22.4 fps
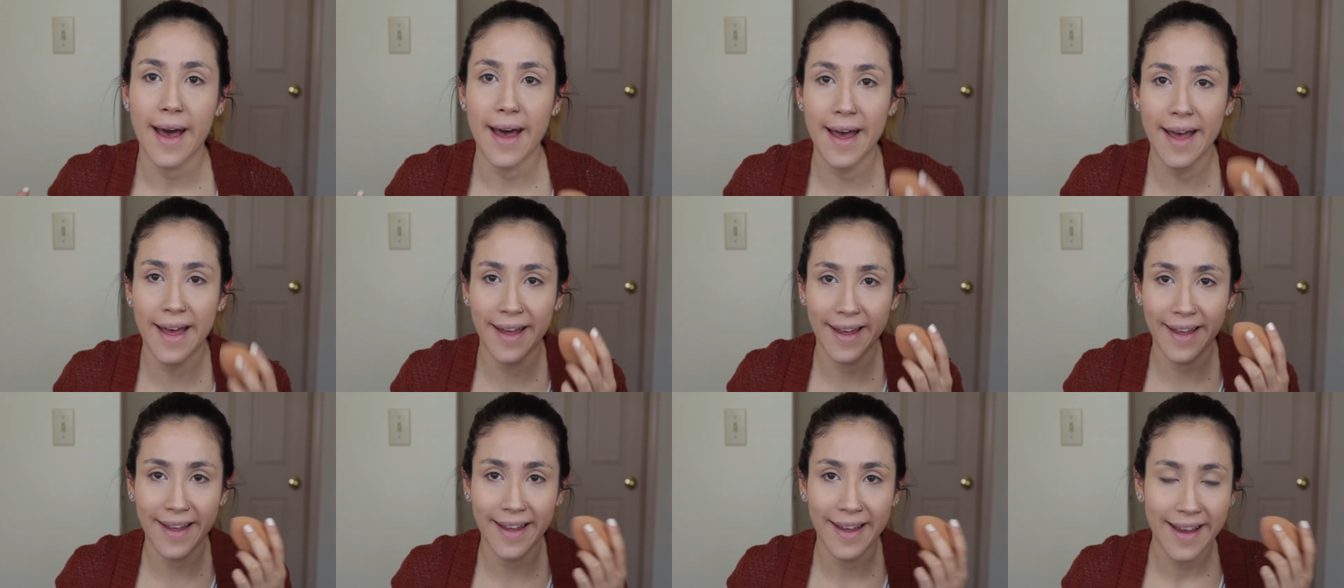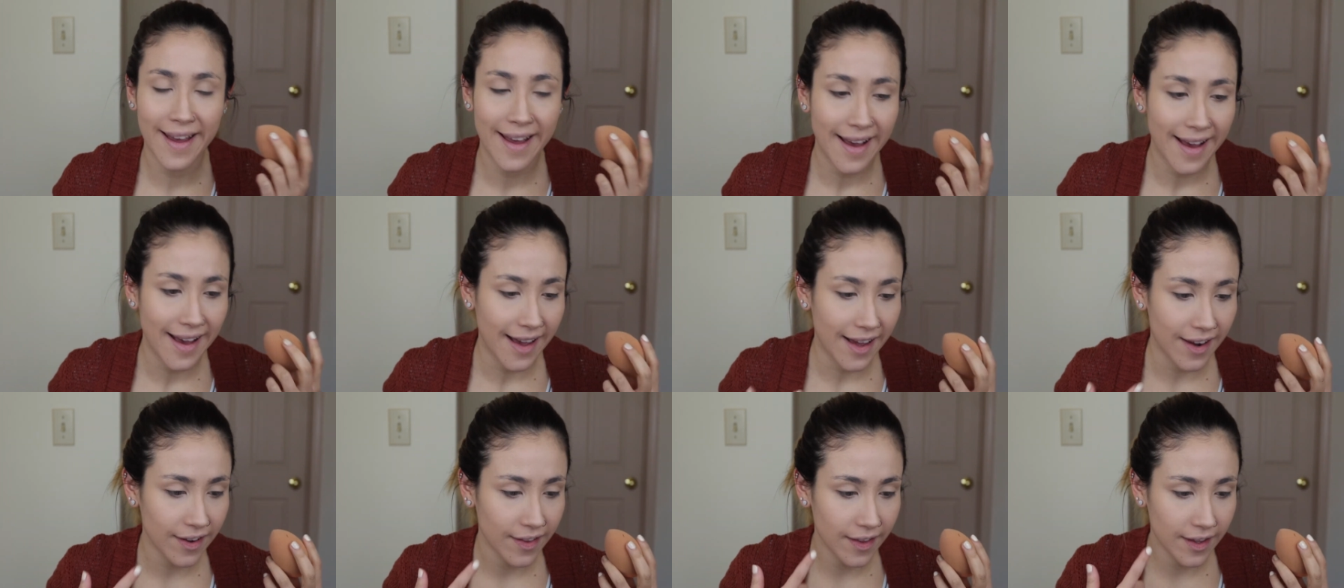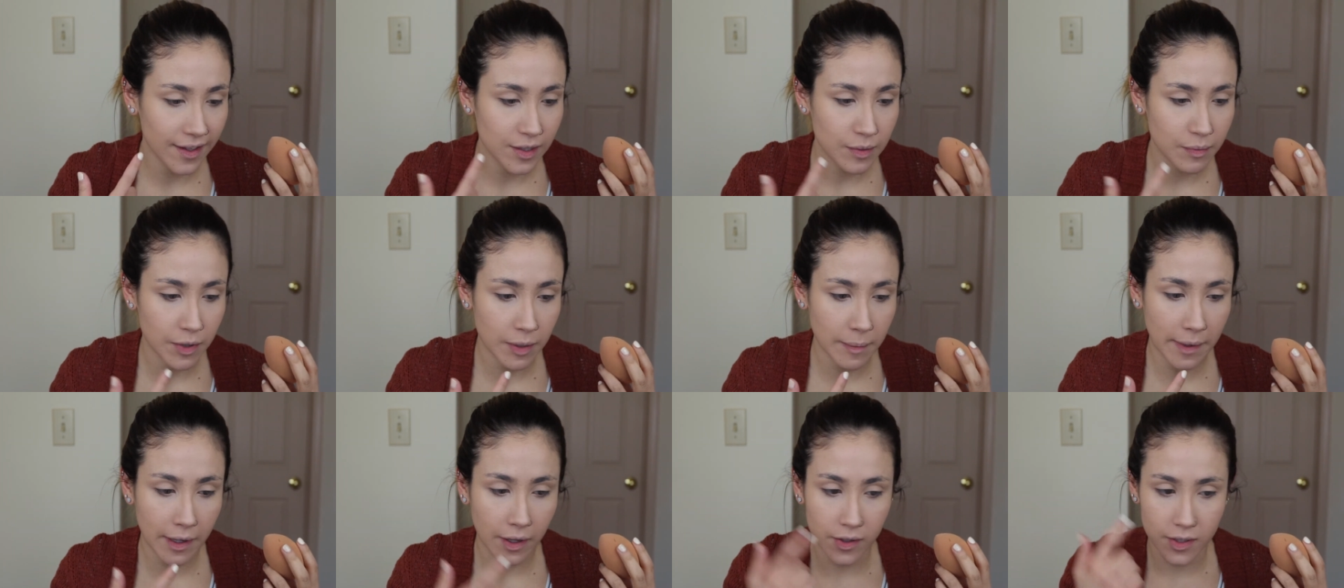I don't like to
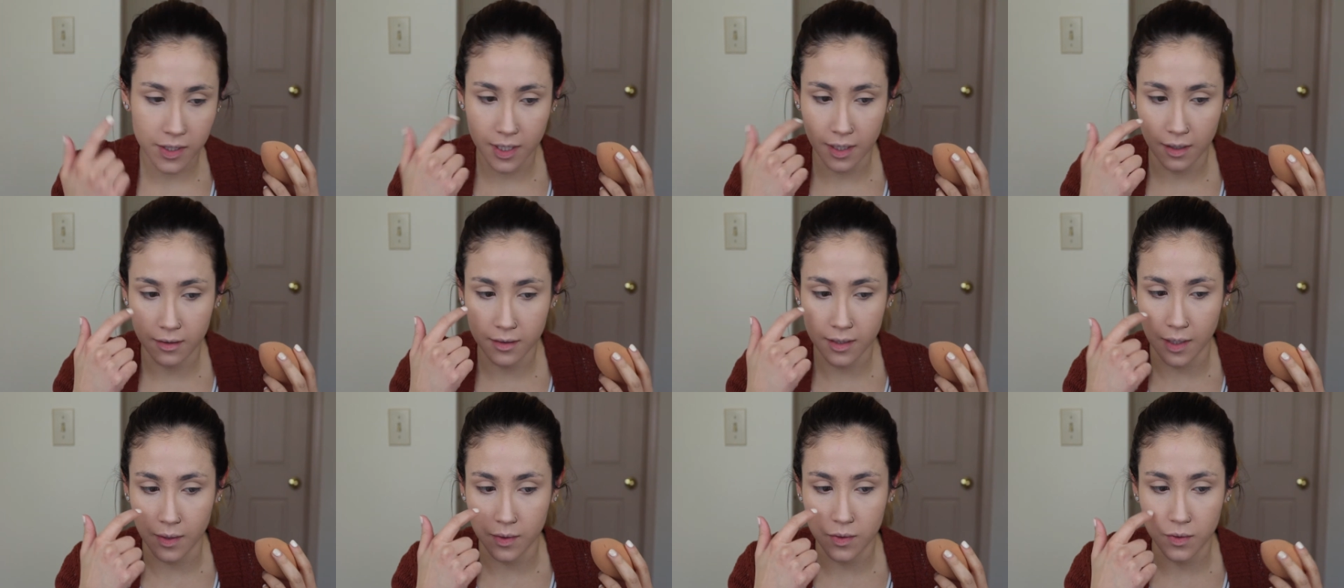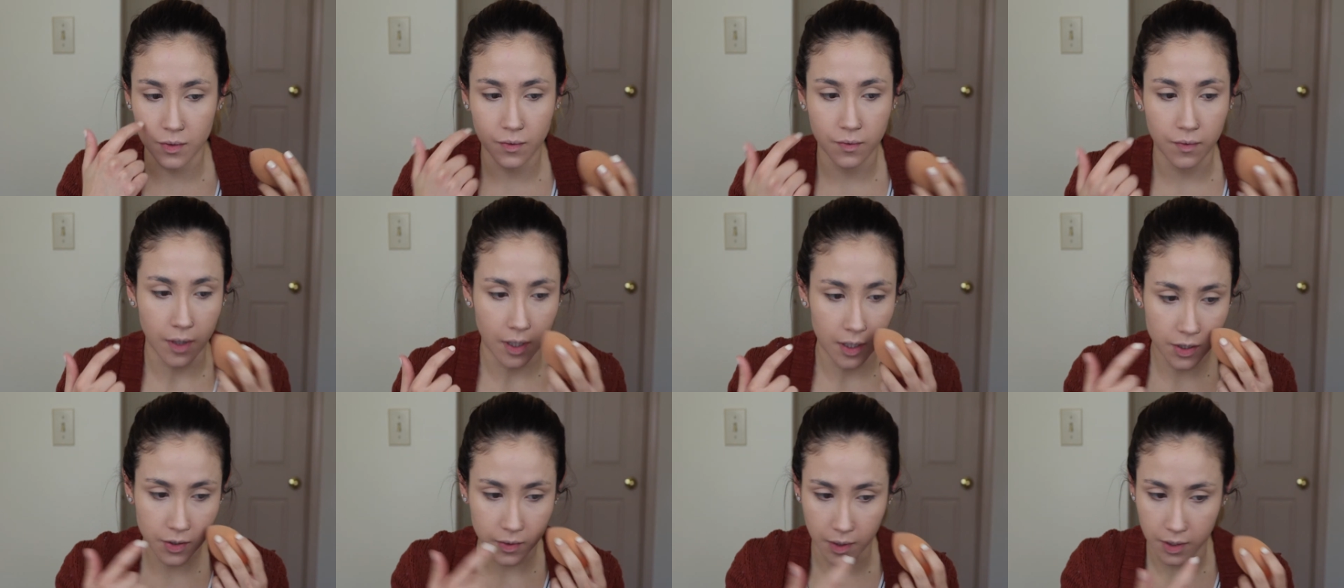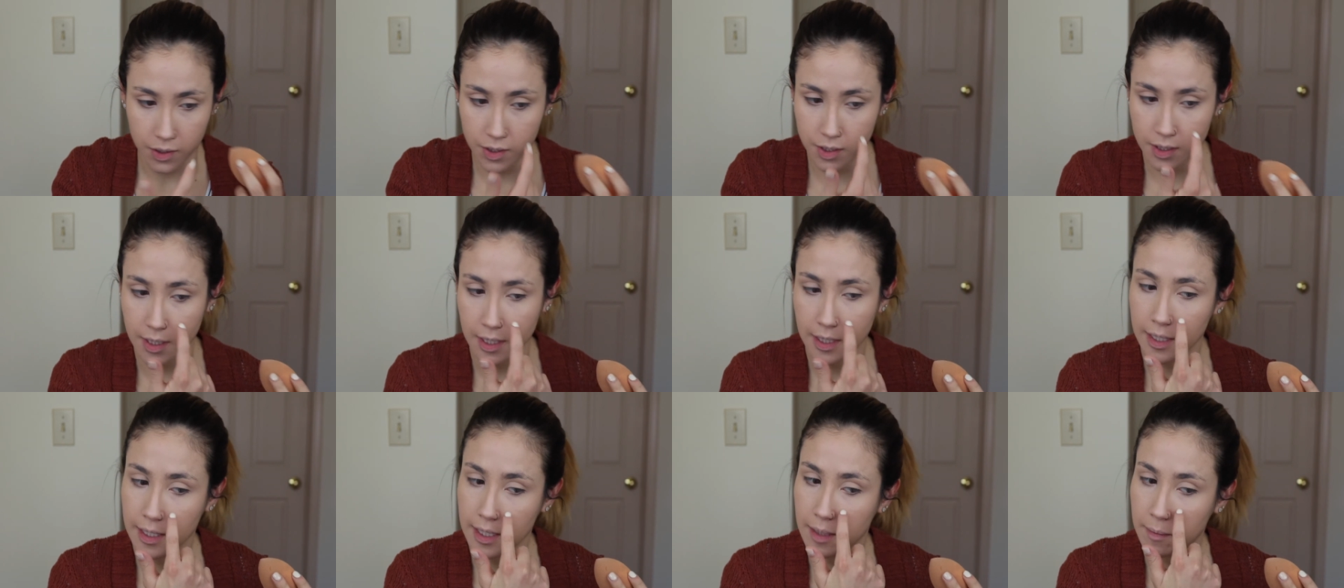bring my concealer down too far, so I just
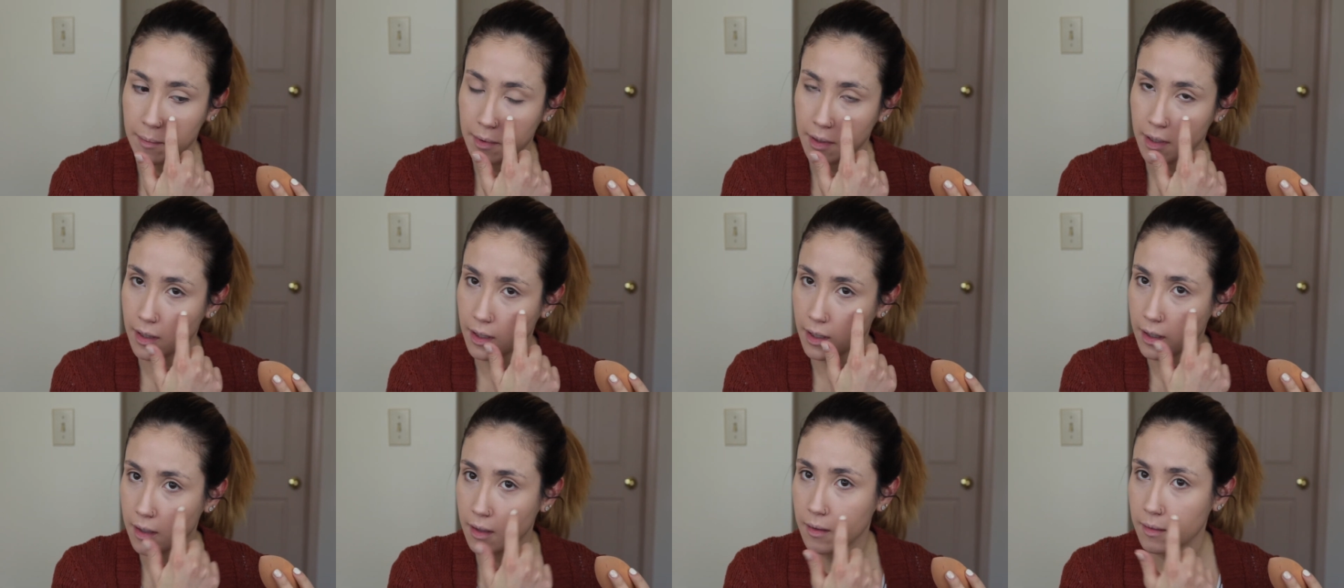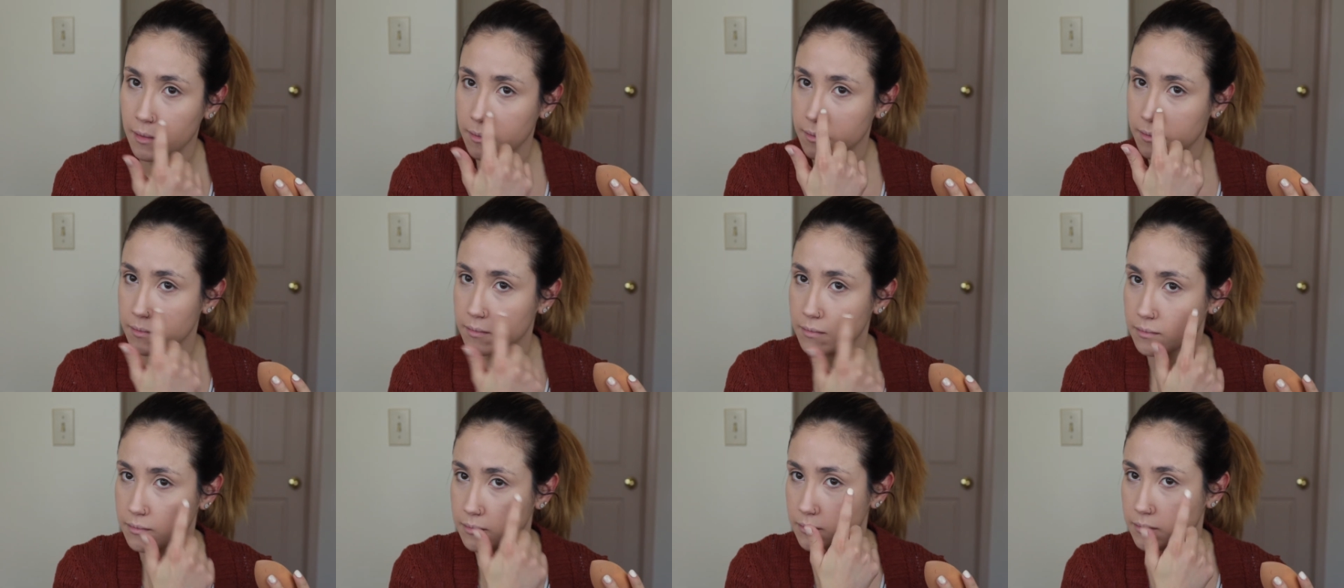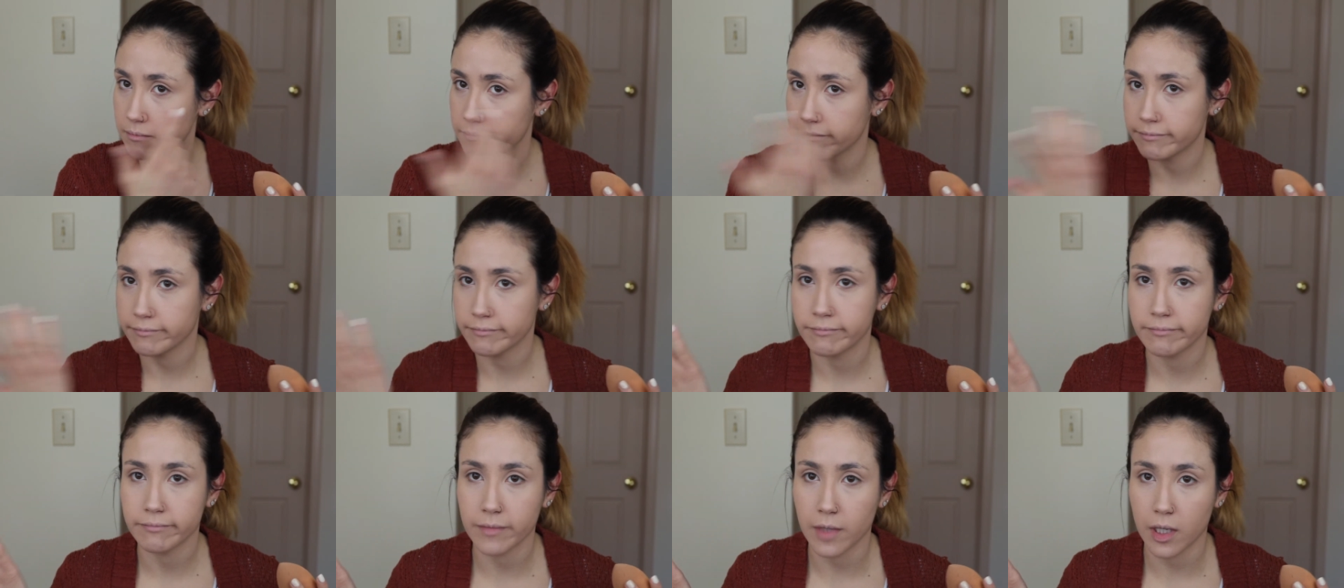kind of keep it like
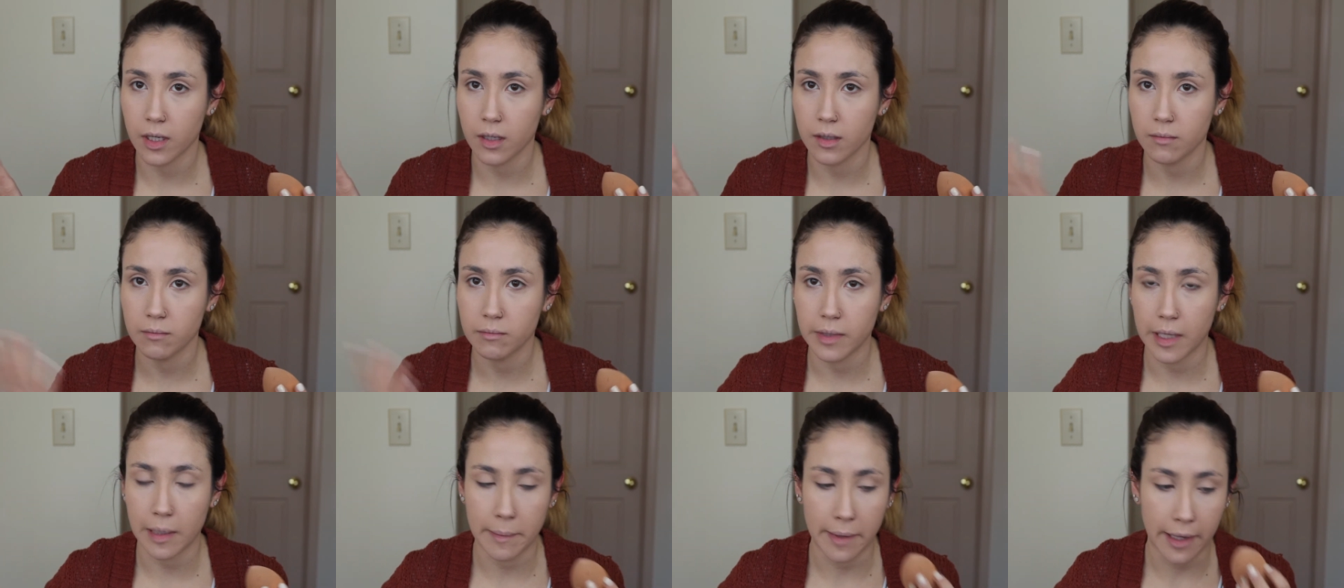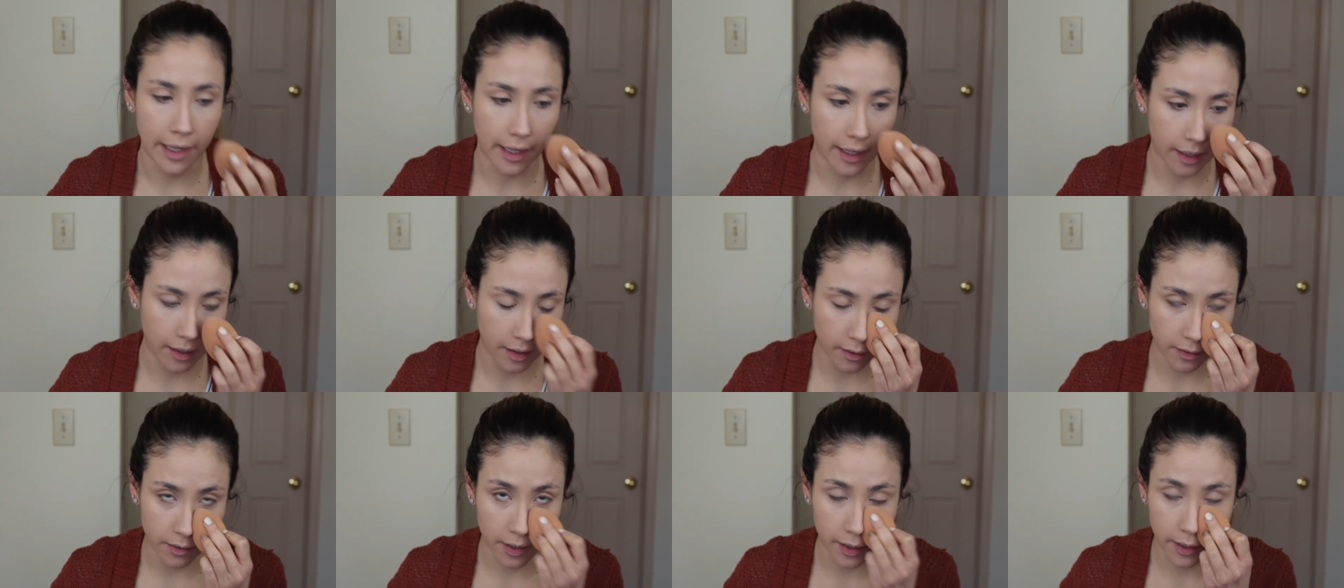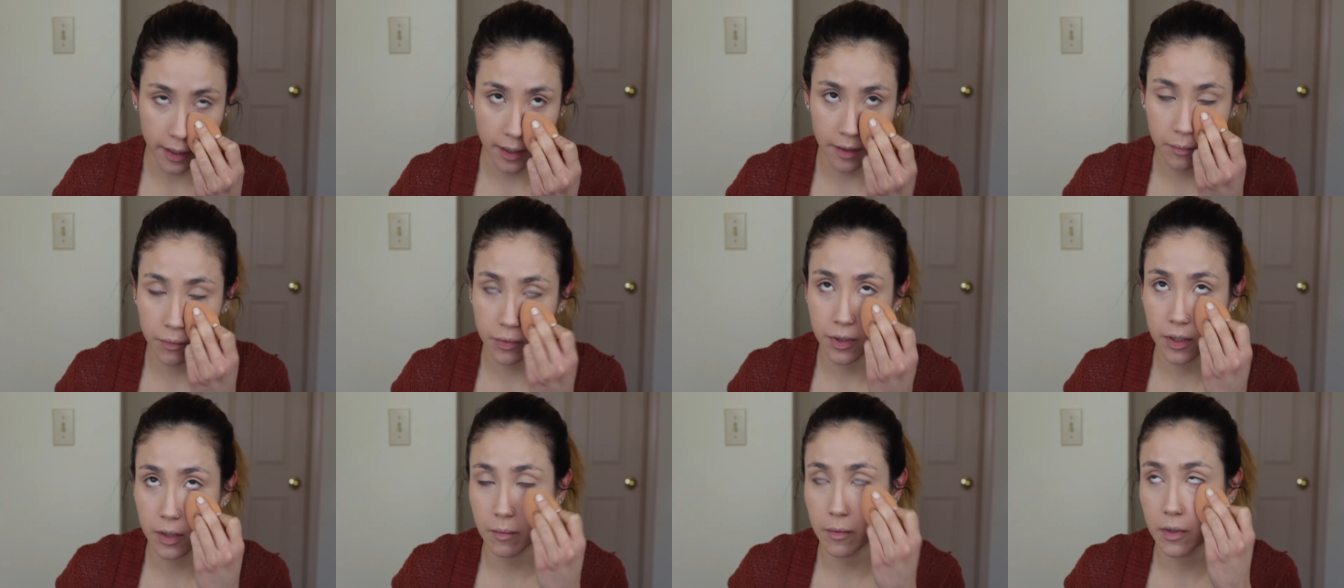by my eye area
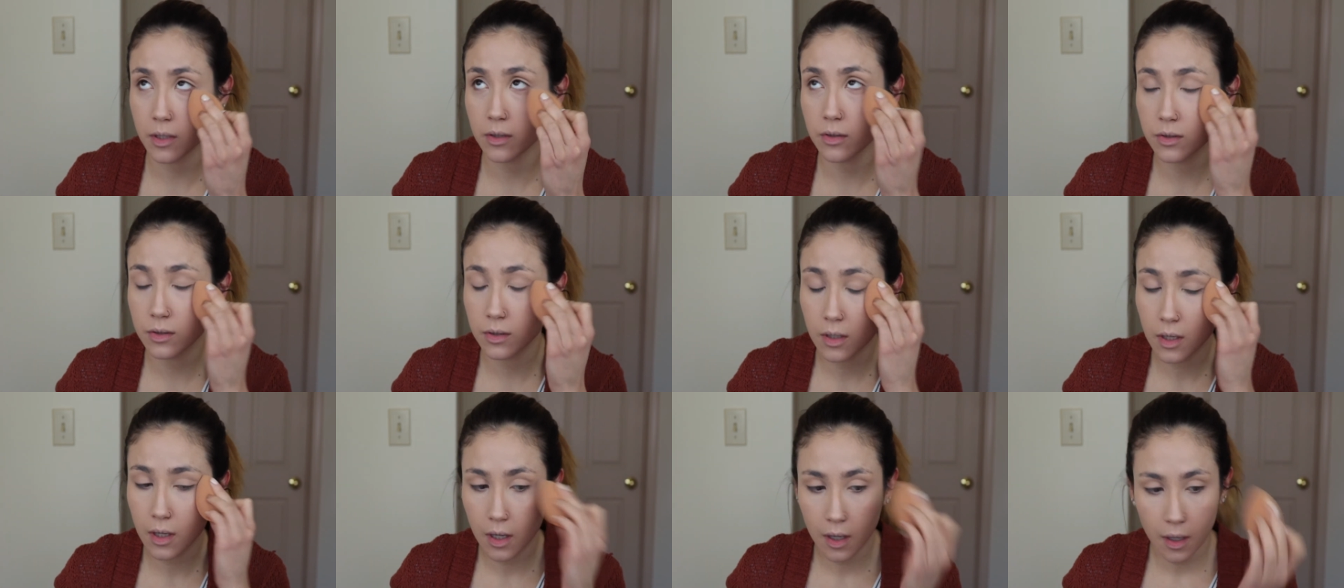pretty much.